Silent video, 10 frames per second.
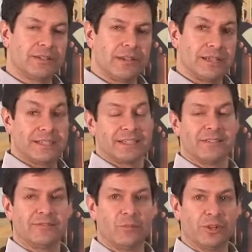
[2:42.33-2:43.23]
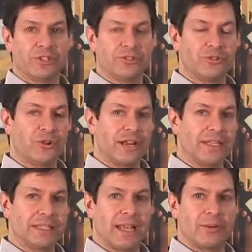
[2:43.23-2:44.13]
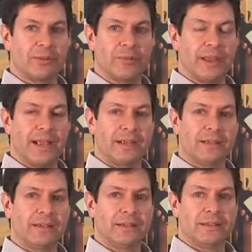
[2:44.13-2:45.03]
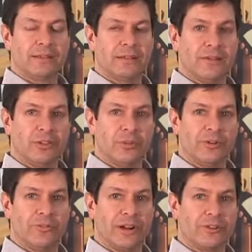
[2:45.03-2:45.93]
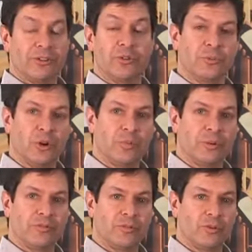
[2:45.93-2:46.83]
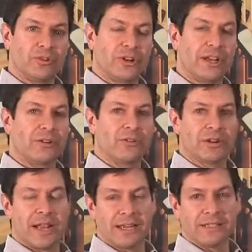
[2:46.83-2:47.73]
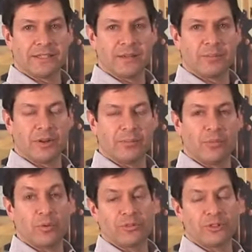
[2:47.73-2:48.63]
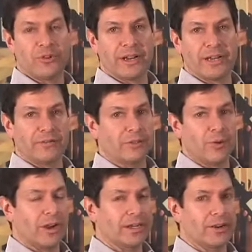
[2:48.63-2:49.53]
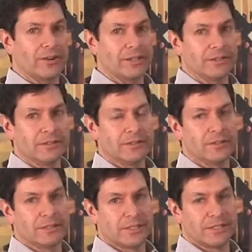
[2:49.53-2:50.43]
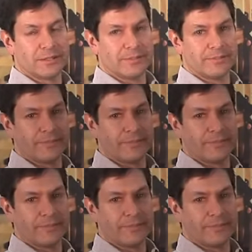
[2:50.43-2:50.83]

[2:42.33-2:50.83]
excessive moisture drains out the back of the humidifier to an open floor drain or a condensate pump or the drain of the Wine Guardian system.